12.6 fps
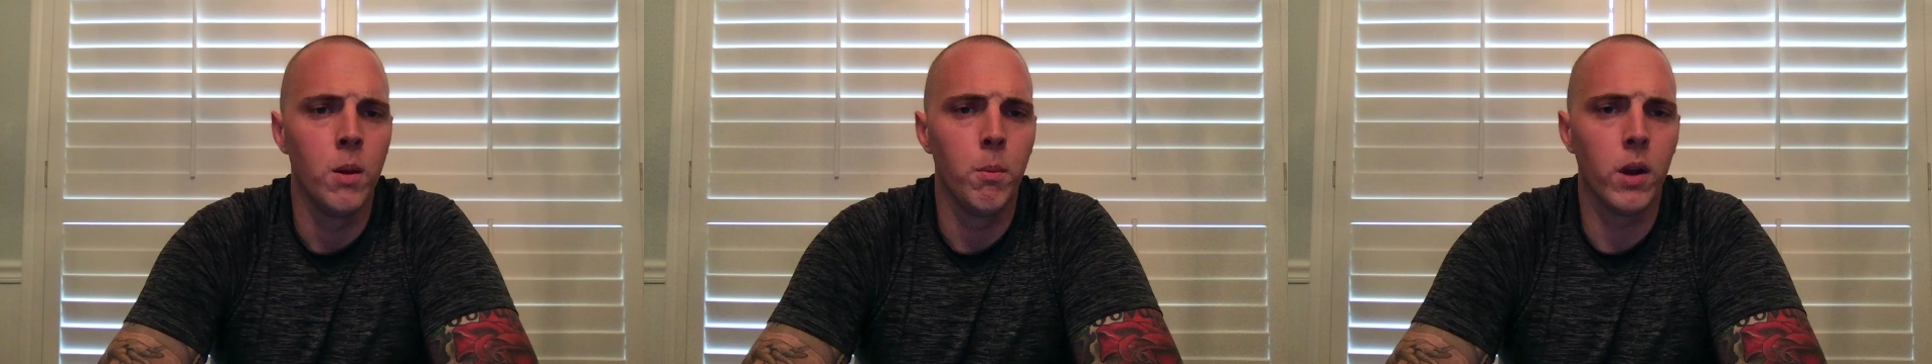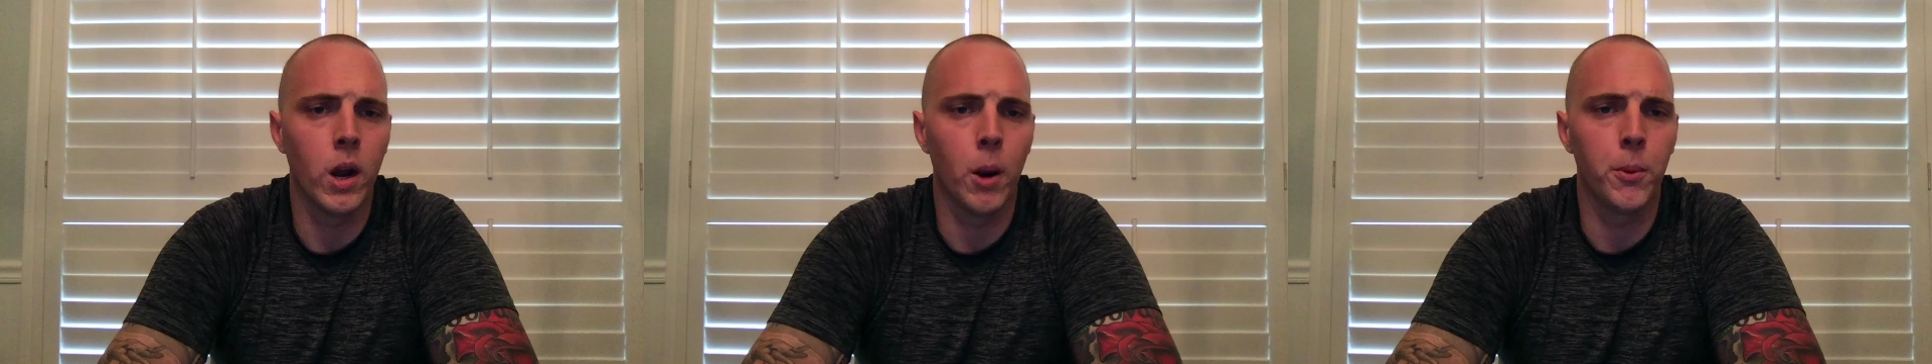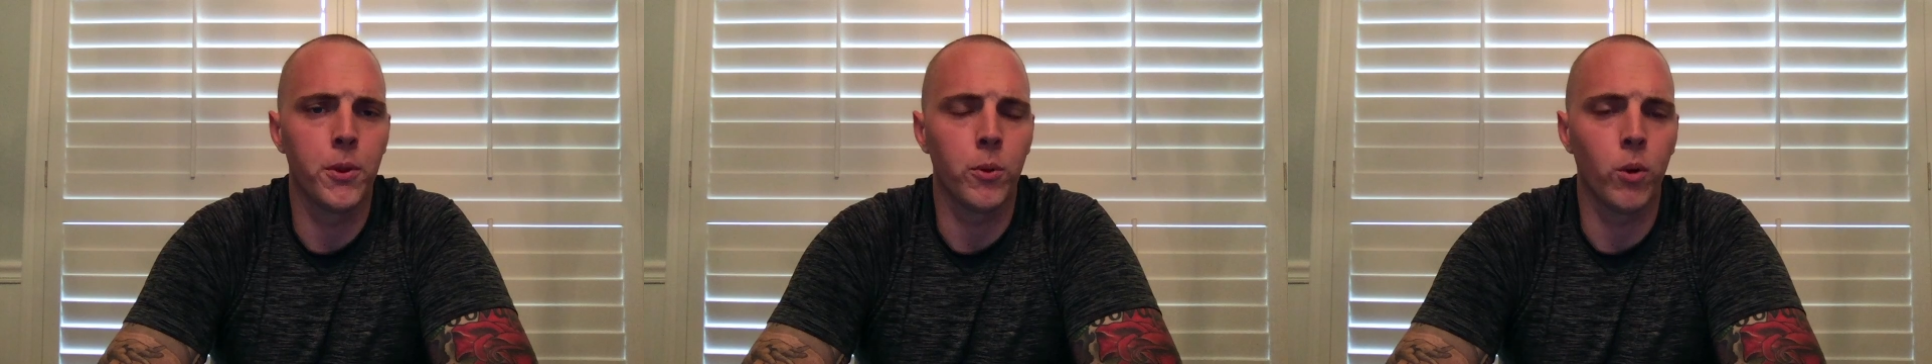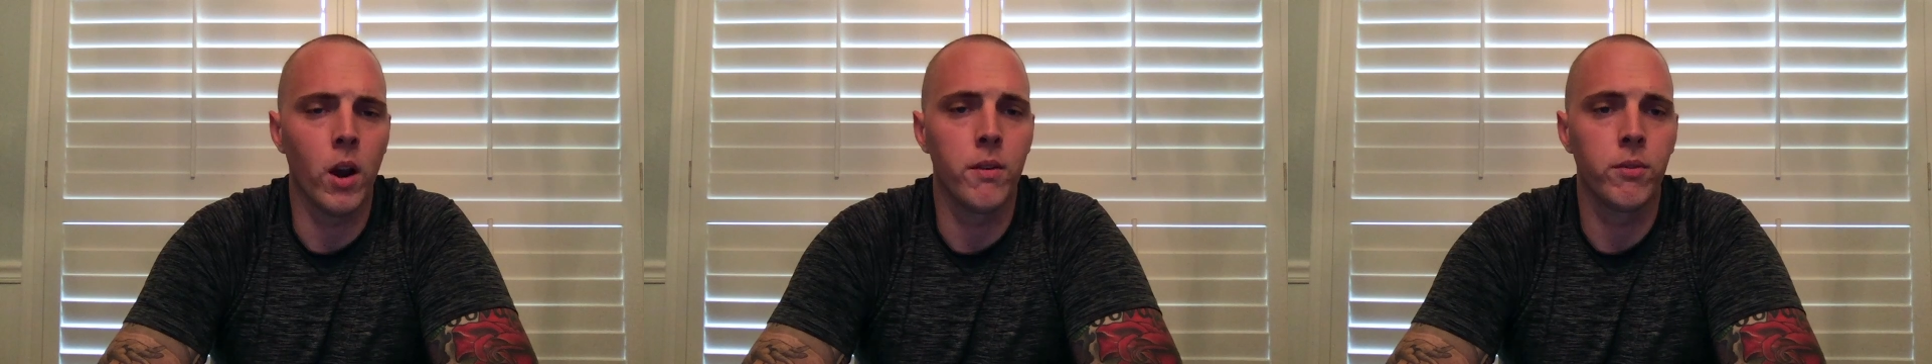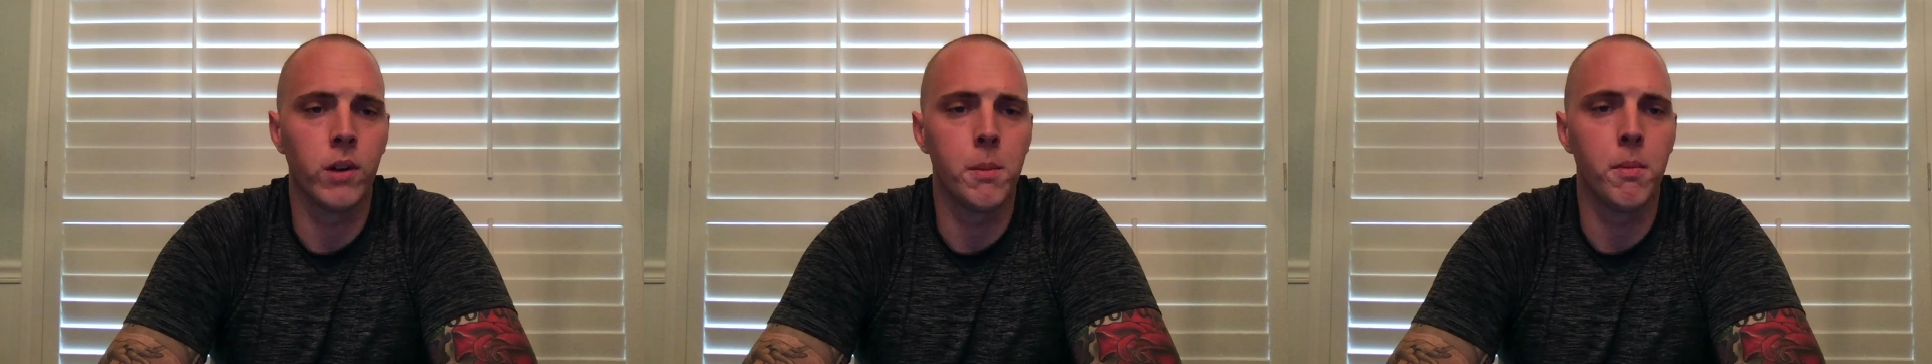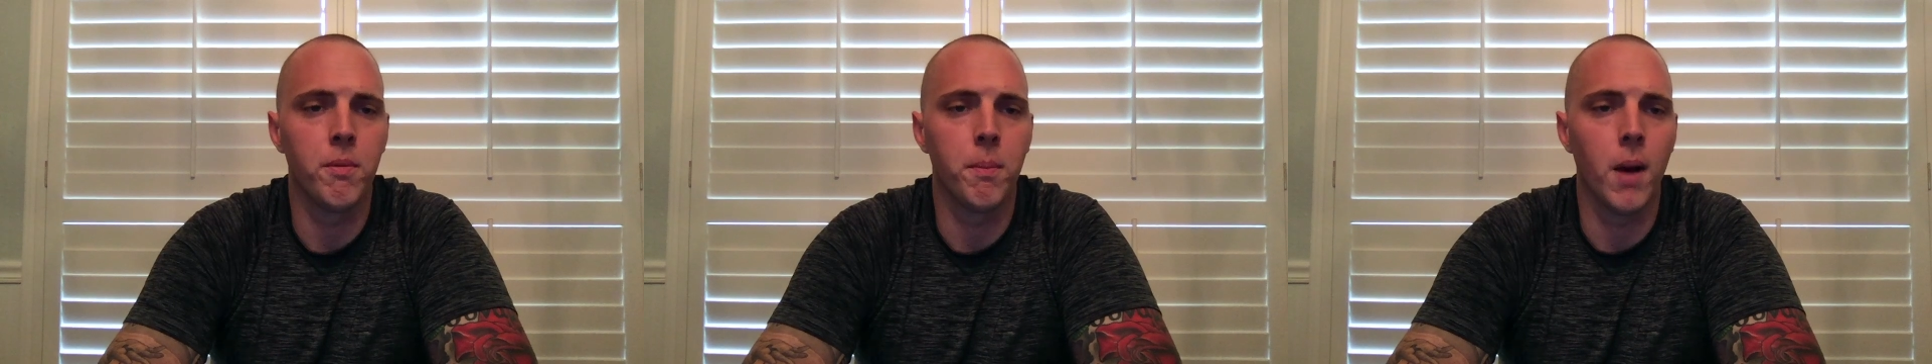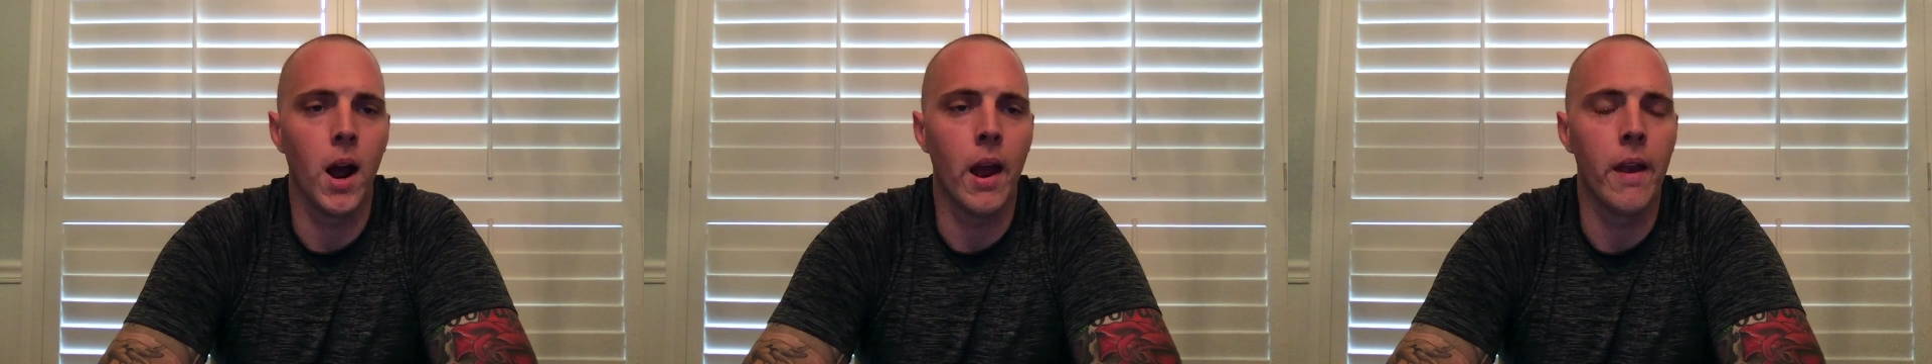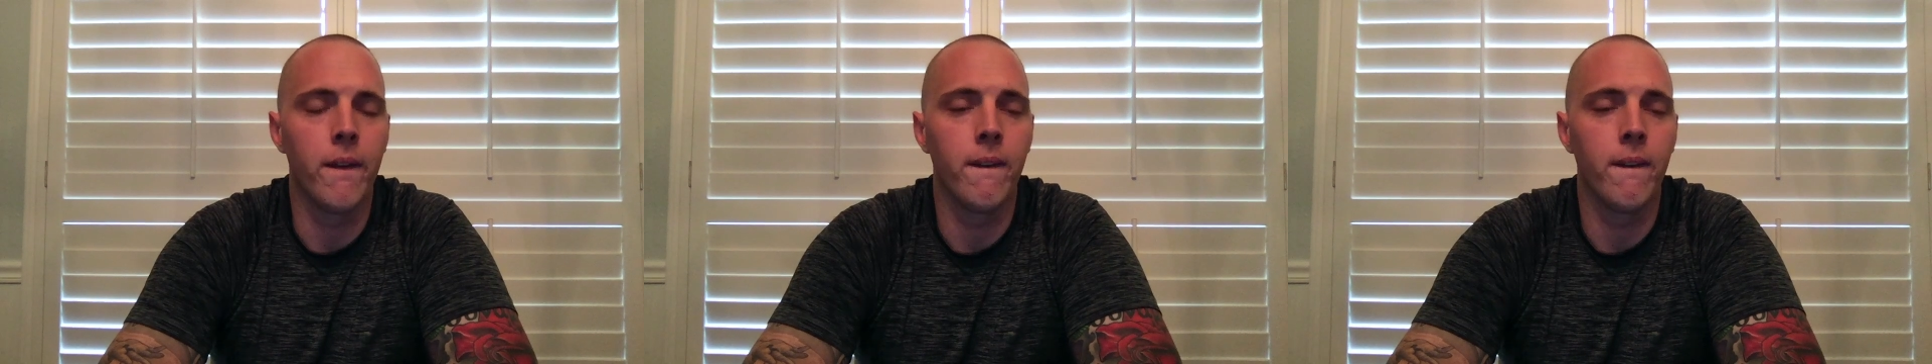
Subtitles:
but not with the right frame of mind.